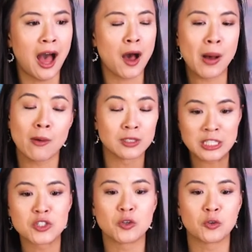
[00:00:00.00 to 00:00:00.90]
Uh, I will
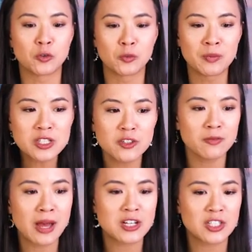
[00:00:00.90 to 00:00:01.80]
teach you
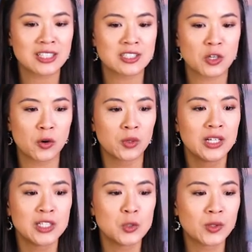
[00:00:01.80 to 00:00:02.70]
mischief magic so
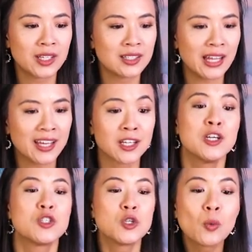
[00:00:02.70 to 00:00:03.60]
you can like
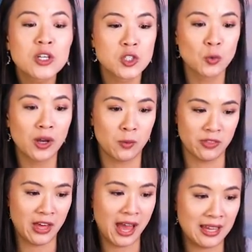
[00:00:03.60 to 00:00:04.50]
do what you will
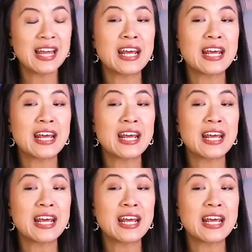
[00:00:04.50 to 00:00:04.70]
with that.